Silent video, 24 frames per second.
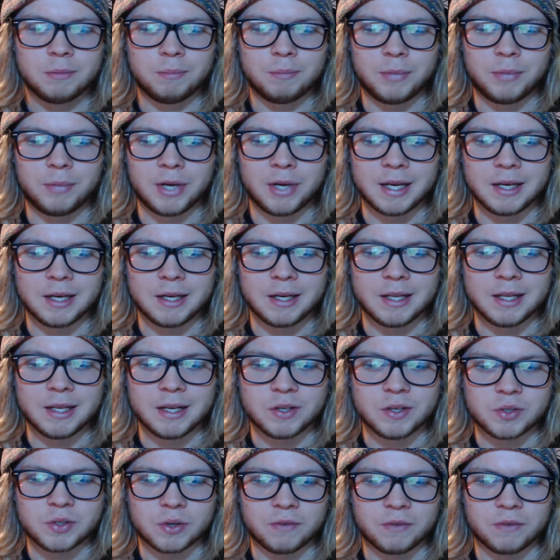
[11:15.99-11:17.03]
but it
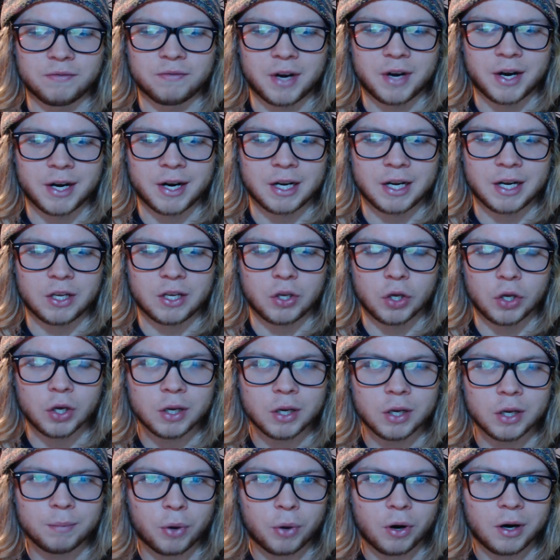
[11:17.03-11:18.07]
is a very
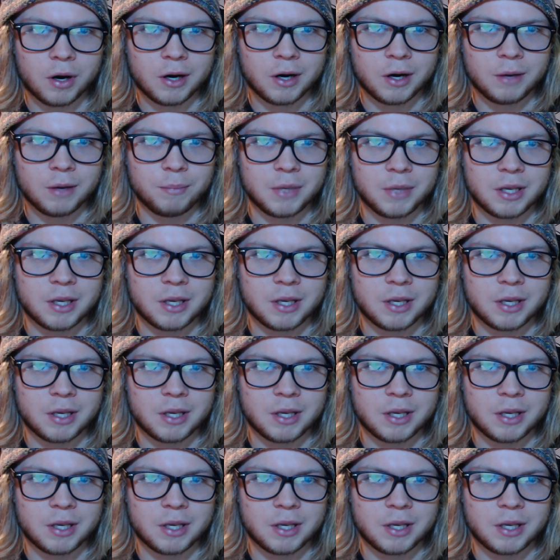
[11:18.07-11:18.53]
good part,